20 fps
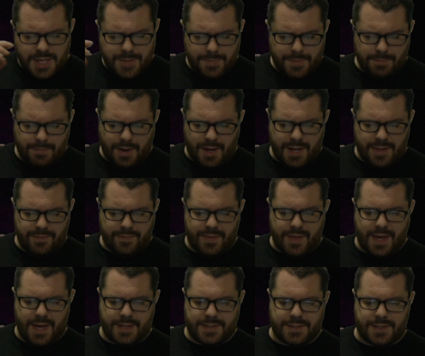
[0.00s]
keep in mind
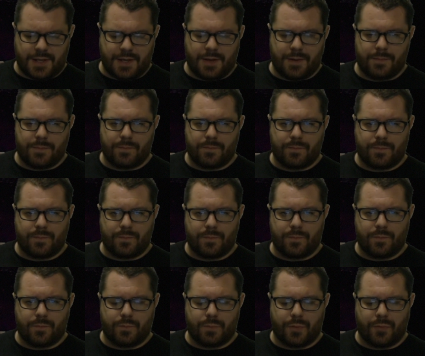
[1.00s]
that
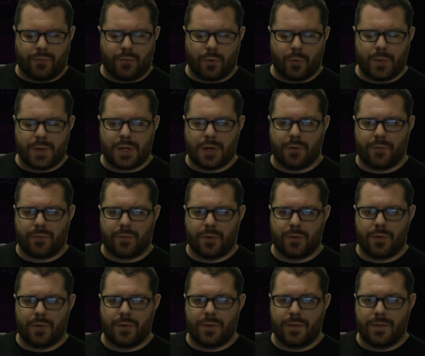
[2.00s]
before we go
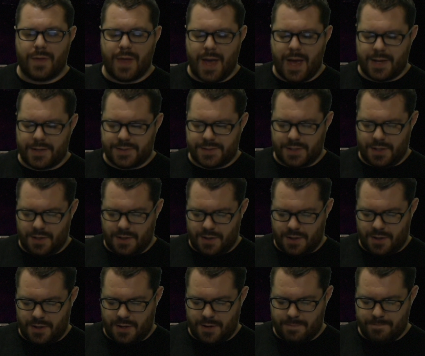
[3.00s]
further than that,
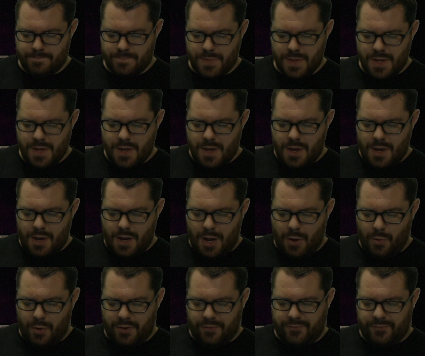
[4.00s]
I
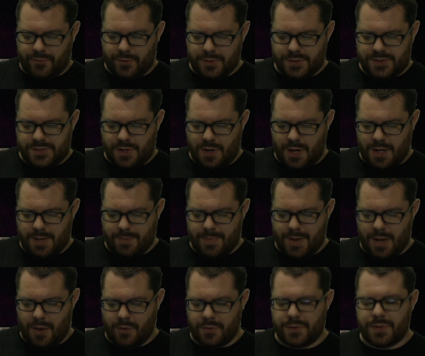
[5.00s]
want to first talk
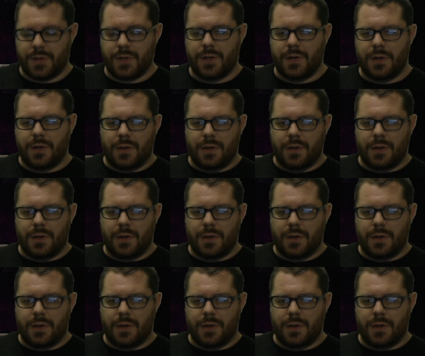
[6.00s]
about